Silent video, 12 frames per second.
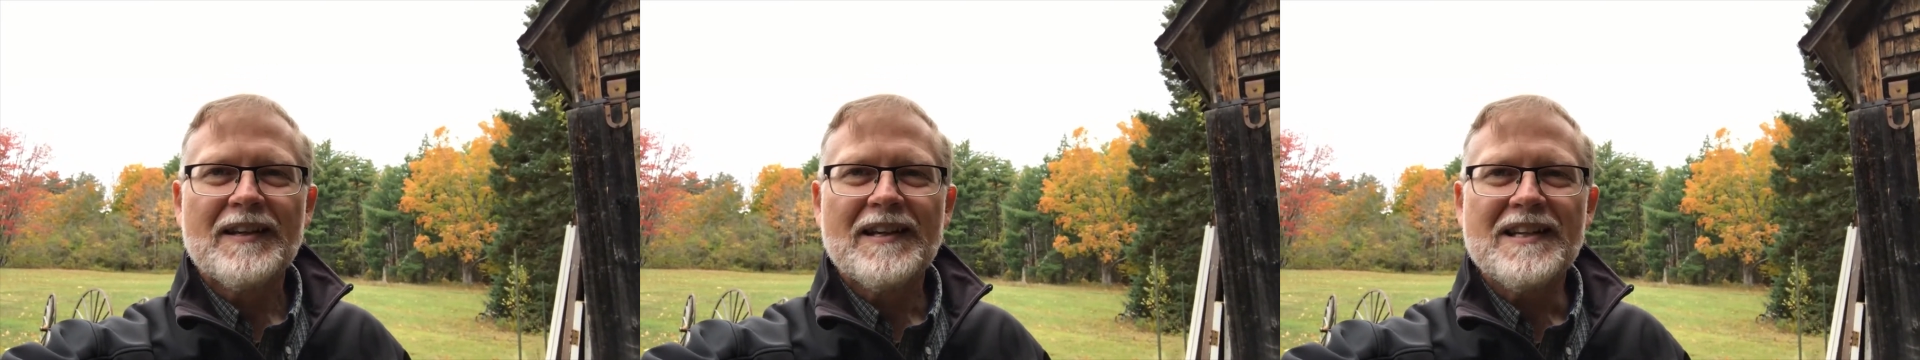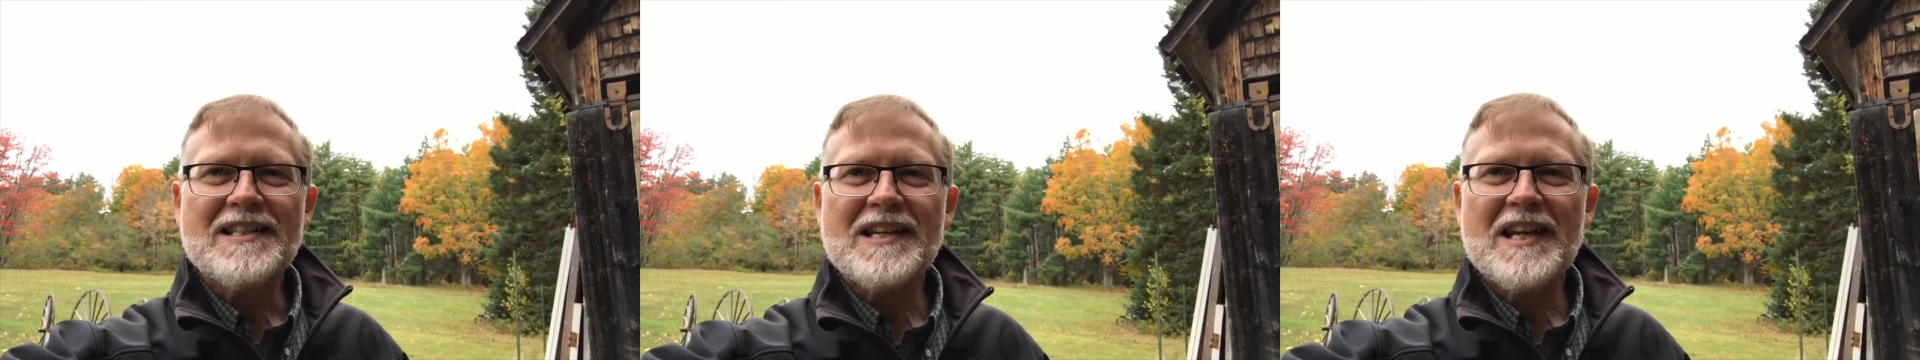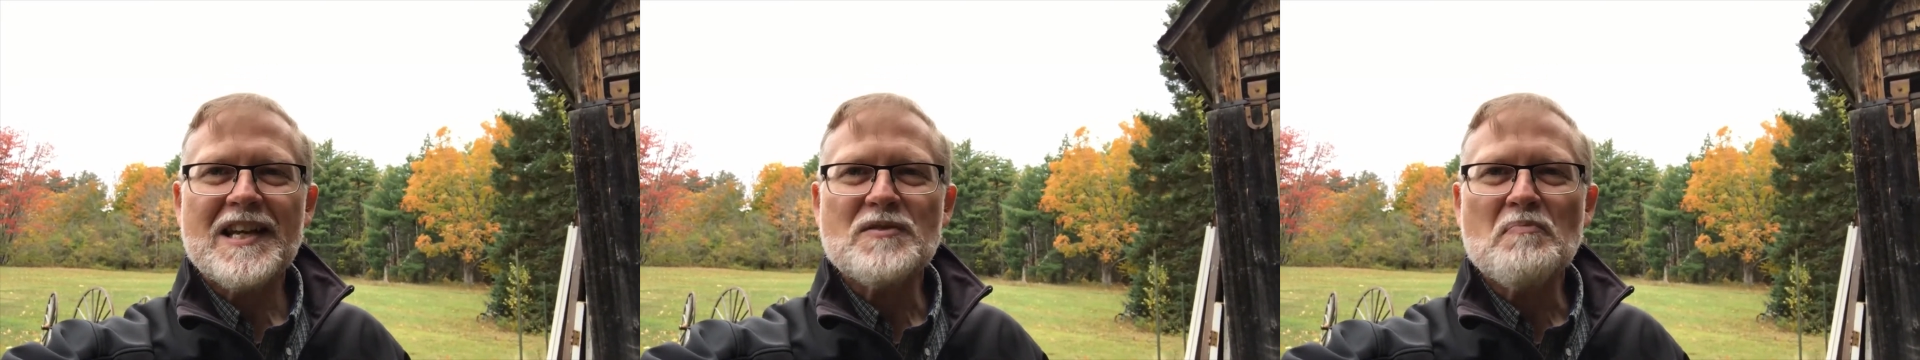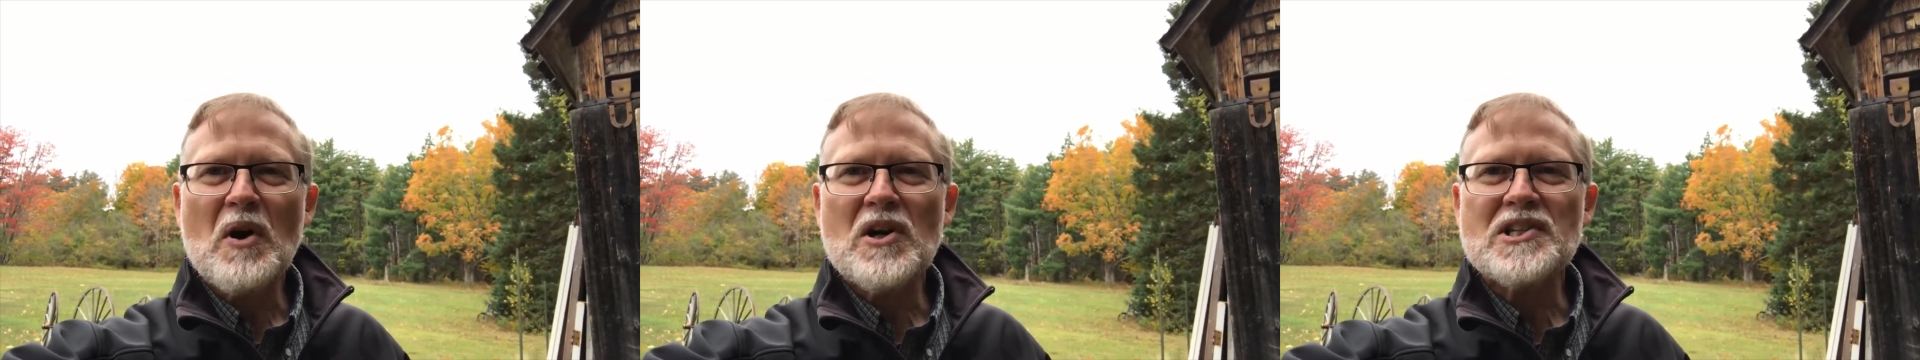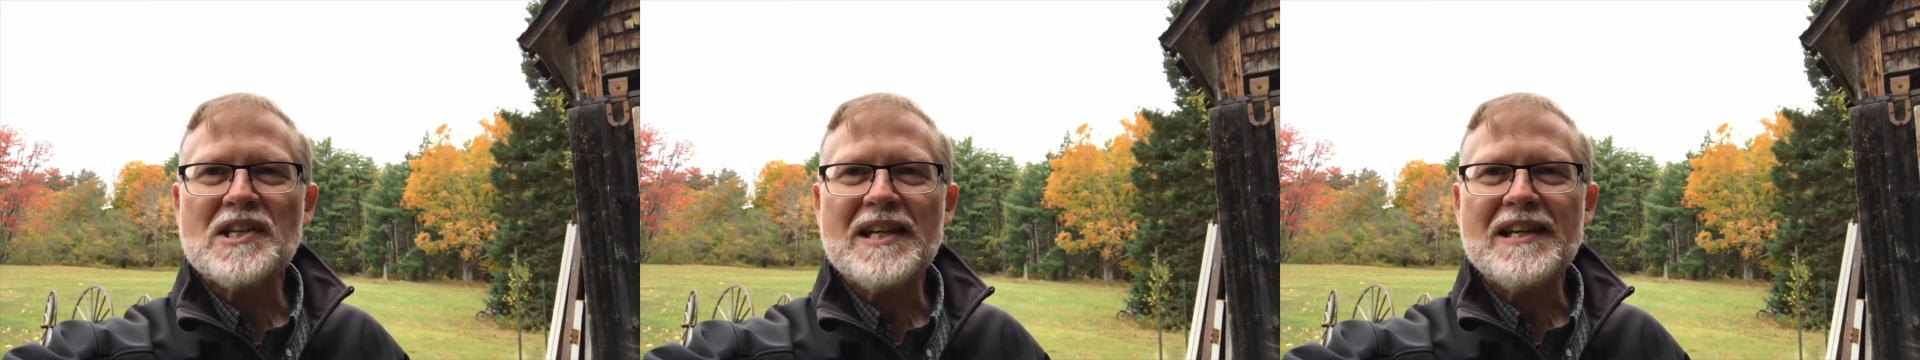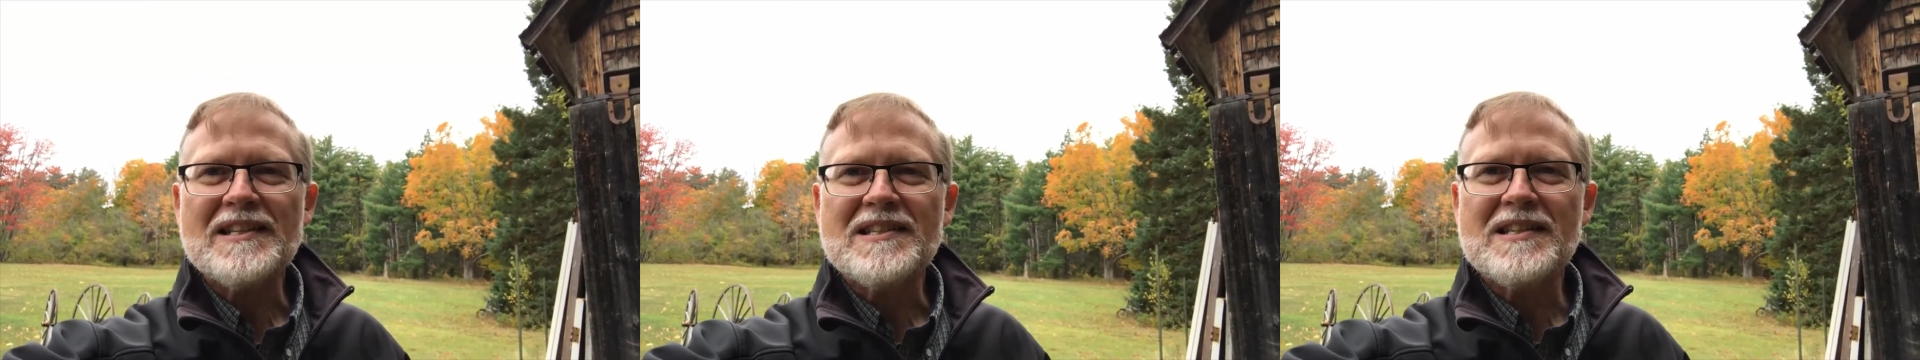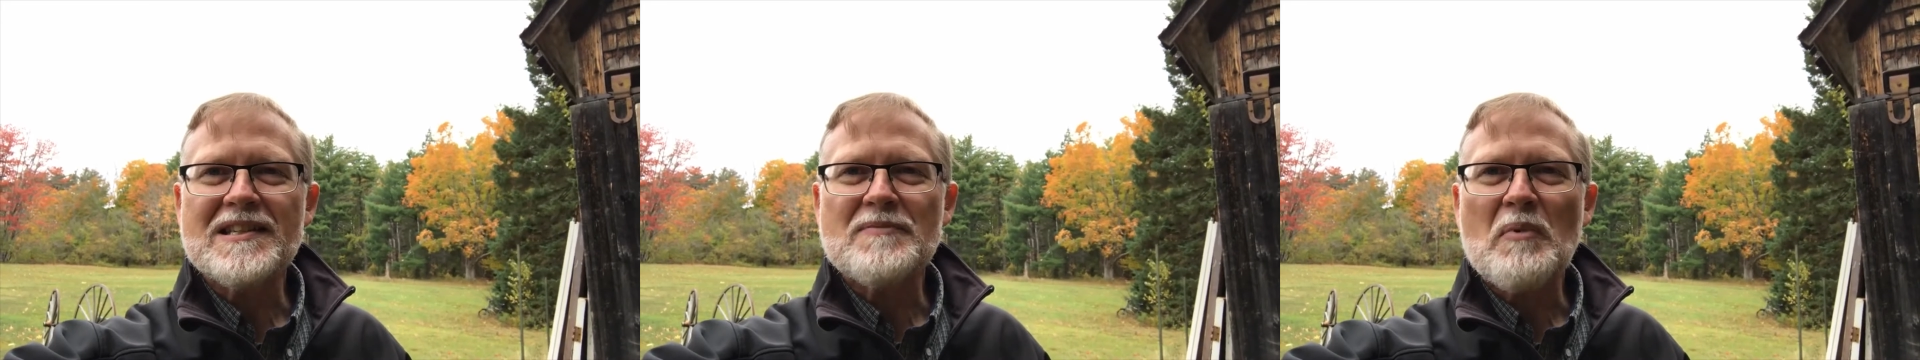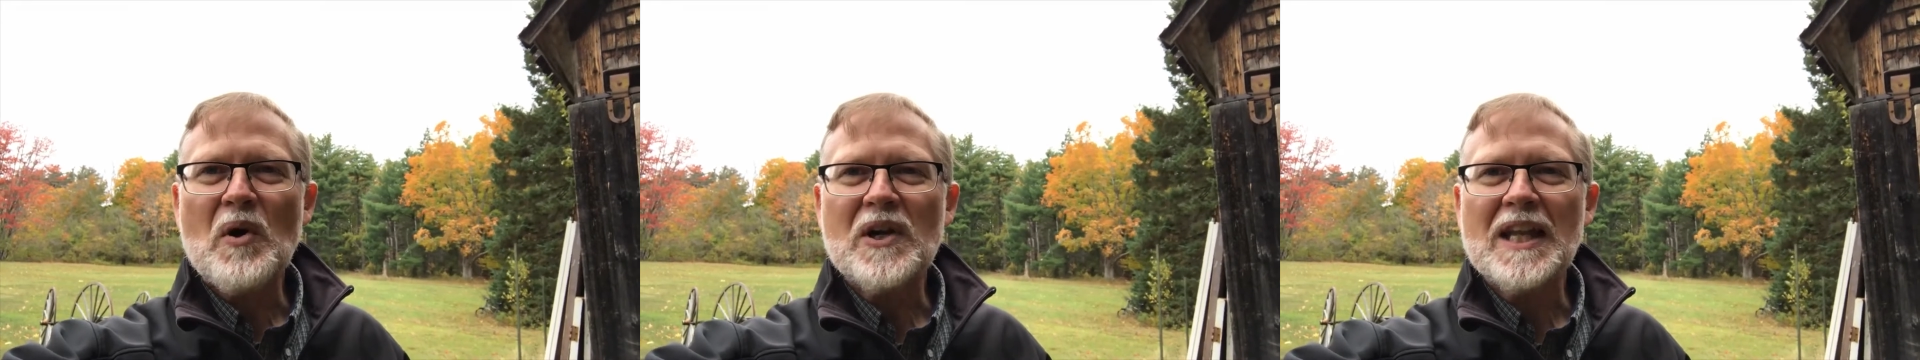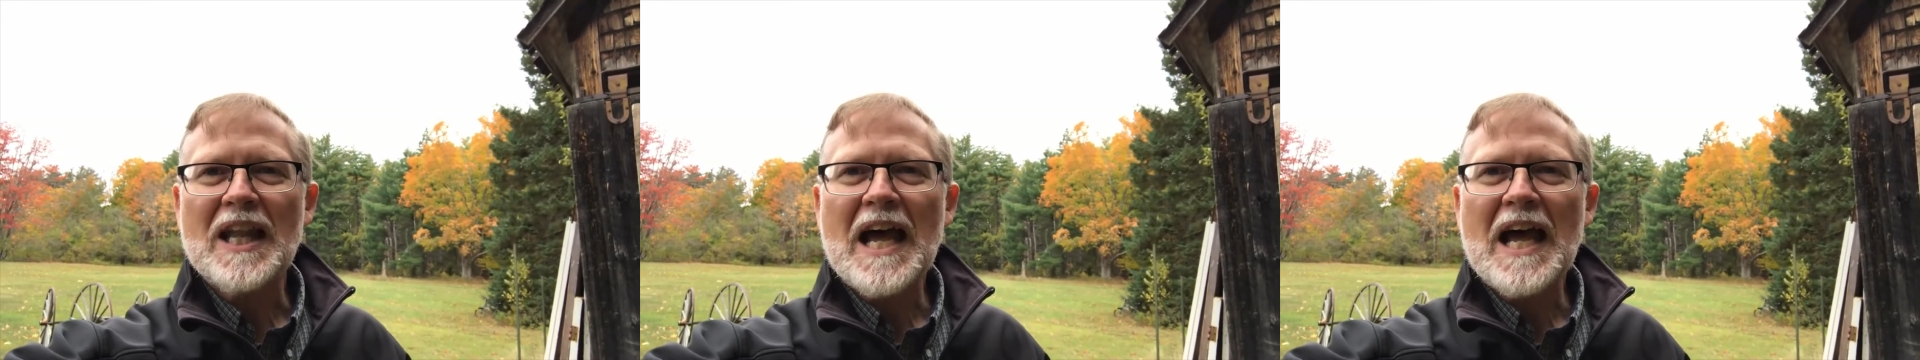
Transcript: You see, His mercy is spoken